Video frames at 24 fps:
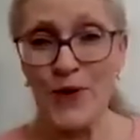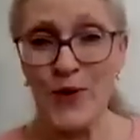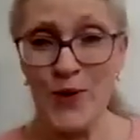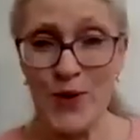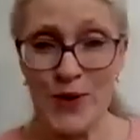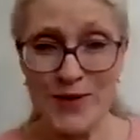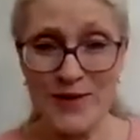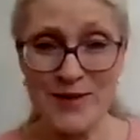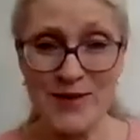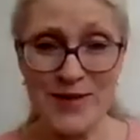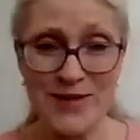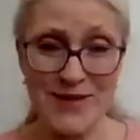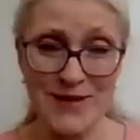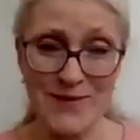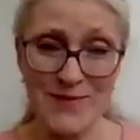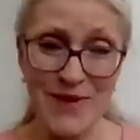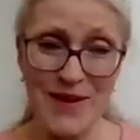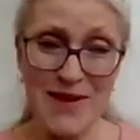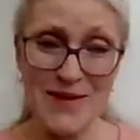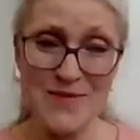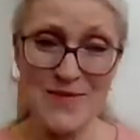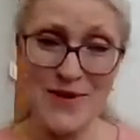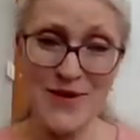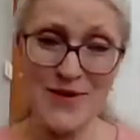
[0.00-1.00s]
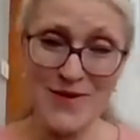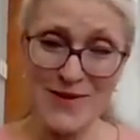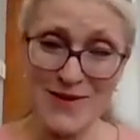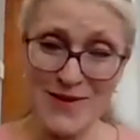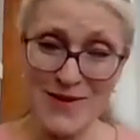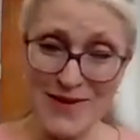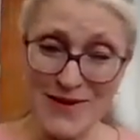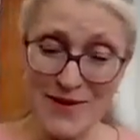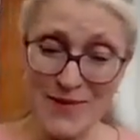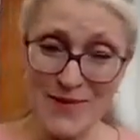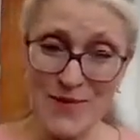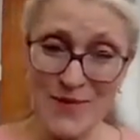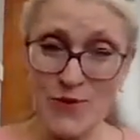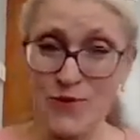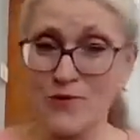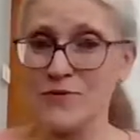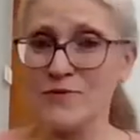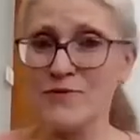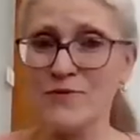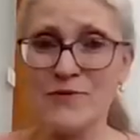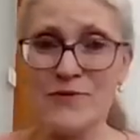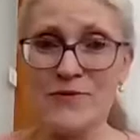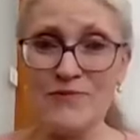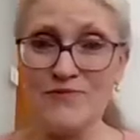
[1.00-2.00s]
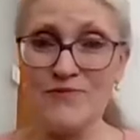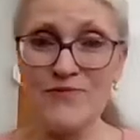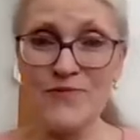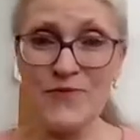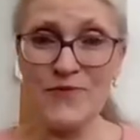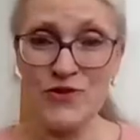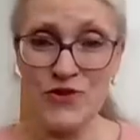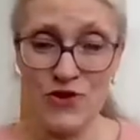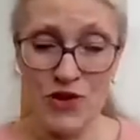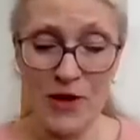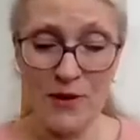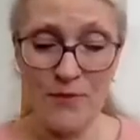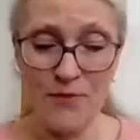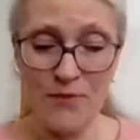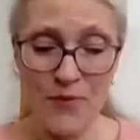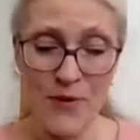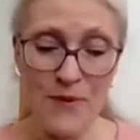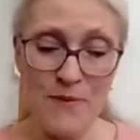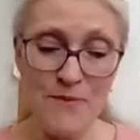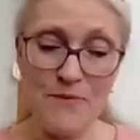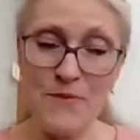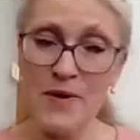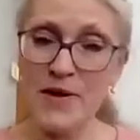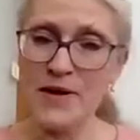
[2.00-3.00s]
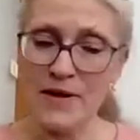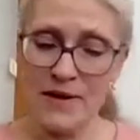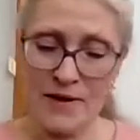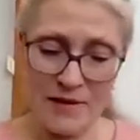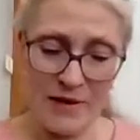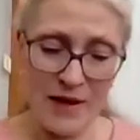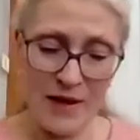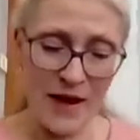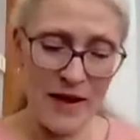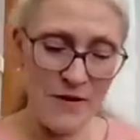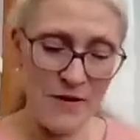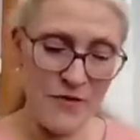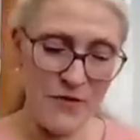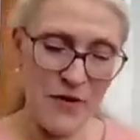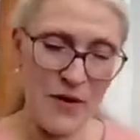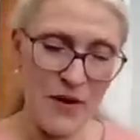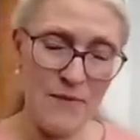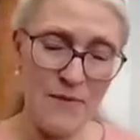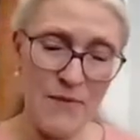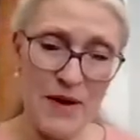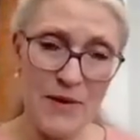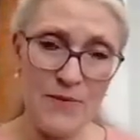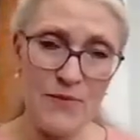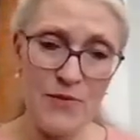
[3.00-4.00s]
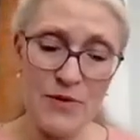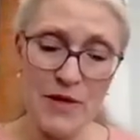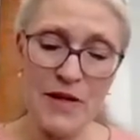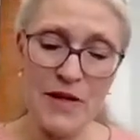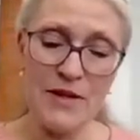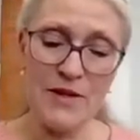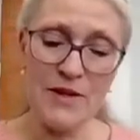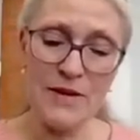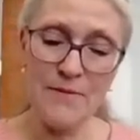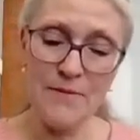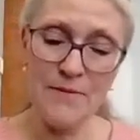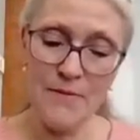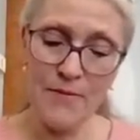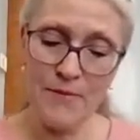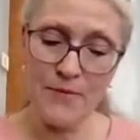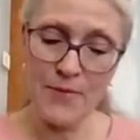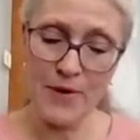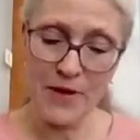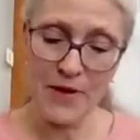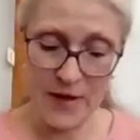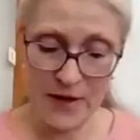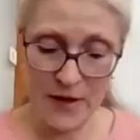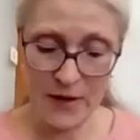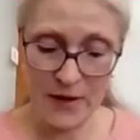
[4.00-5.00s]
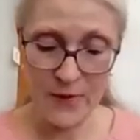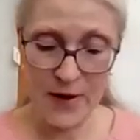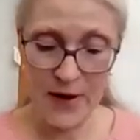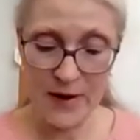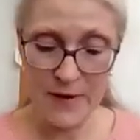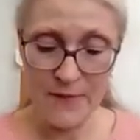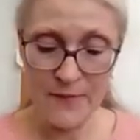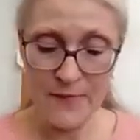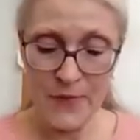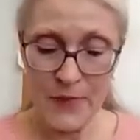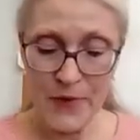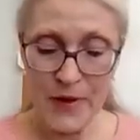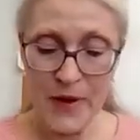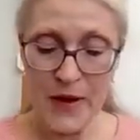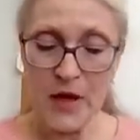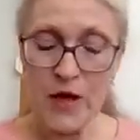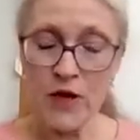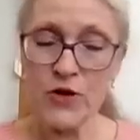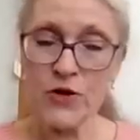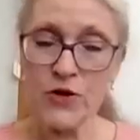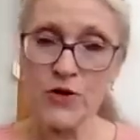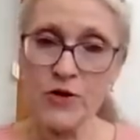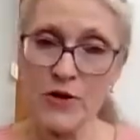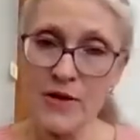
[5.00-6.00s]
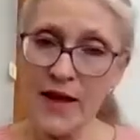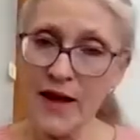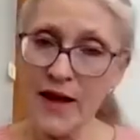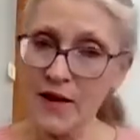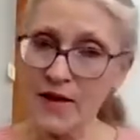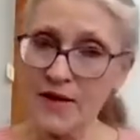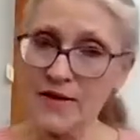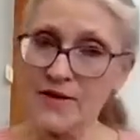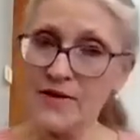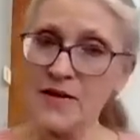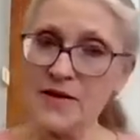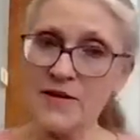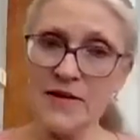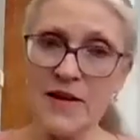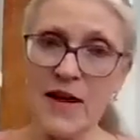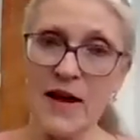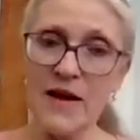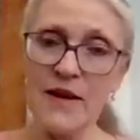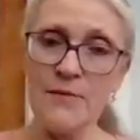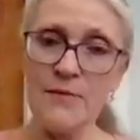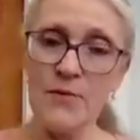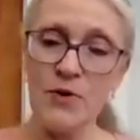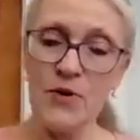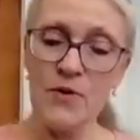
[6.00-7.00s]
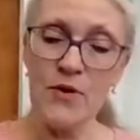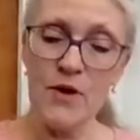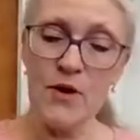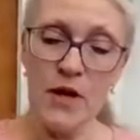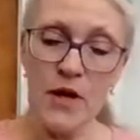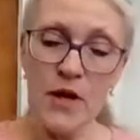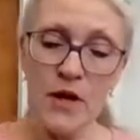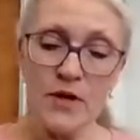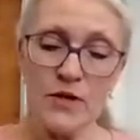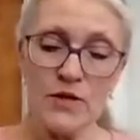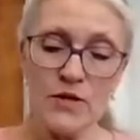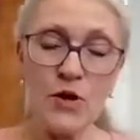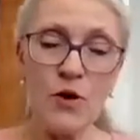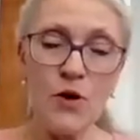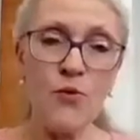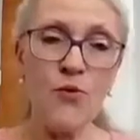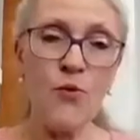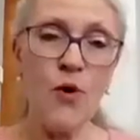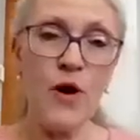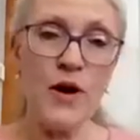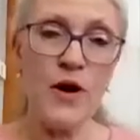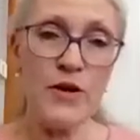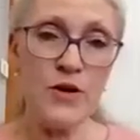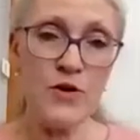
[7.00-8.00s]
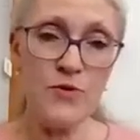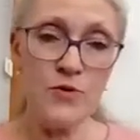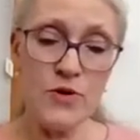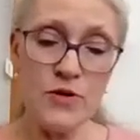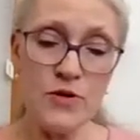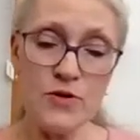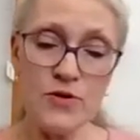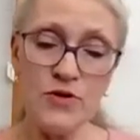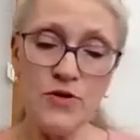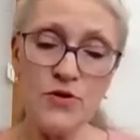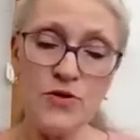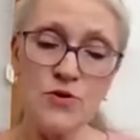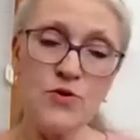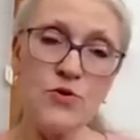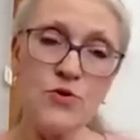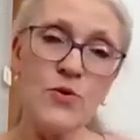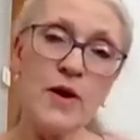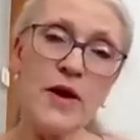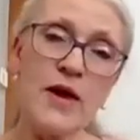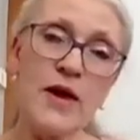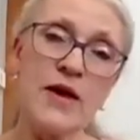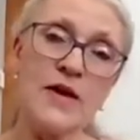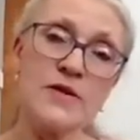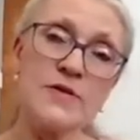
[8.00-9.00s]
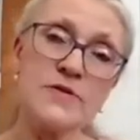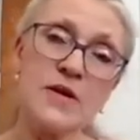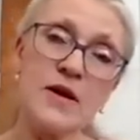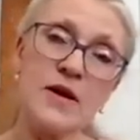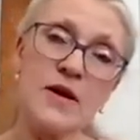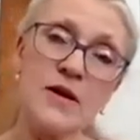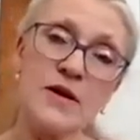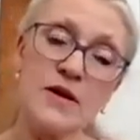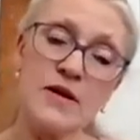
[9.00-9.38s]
Horses maybe, or sheep, but I don't think people eat them. But anyway, your lettuce is edible. So what you would do is